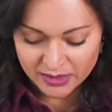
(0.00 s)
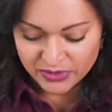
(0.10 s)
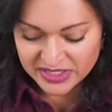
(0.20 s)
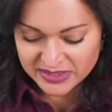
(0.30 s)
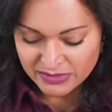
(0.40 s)
I'm
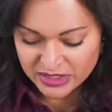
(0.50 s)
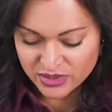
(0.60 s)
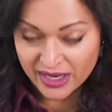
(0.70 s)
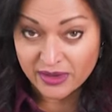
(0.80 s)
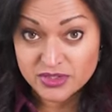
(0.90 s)
going to
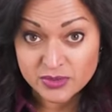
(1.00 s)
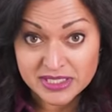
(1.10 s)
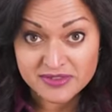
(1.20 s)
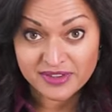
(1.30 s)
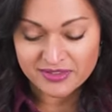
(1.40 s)
measure out
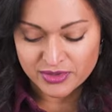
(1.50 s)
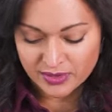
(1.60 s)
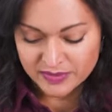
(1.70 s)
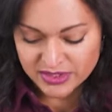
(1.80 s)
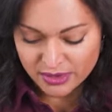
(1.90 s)
25
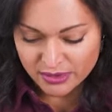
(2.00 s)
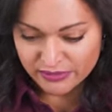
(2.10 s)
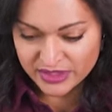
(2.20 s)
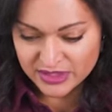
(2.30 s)
grams of